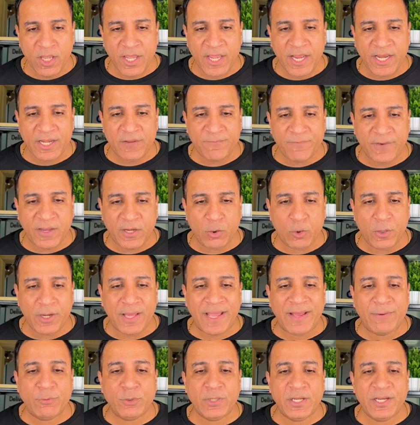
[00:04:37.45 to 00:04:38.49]
and if I go
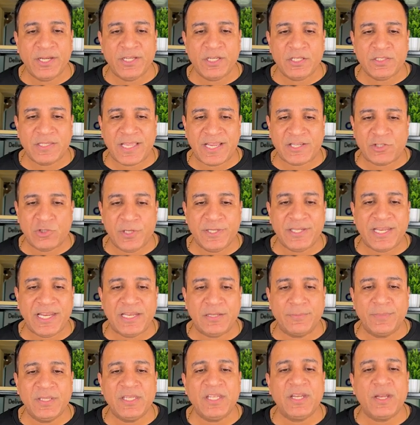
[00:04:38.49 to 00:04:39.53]
down, it is actually
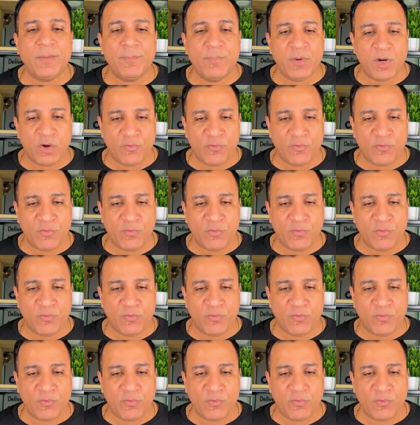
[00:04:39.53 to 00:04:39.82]
telling me the number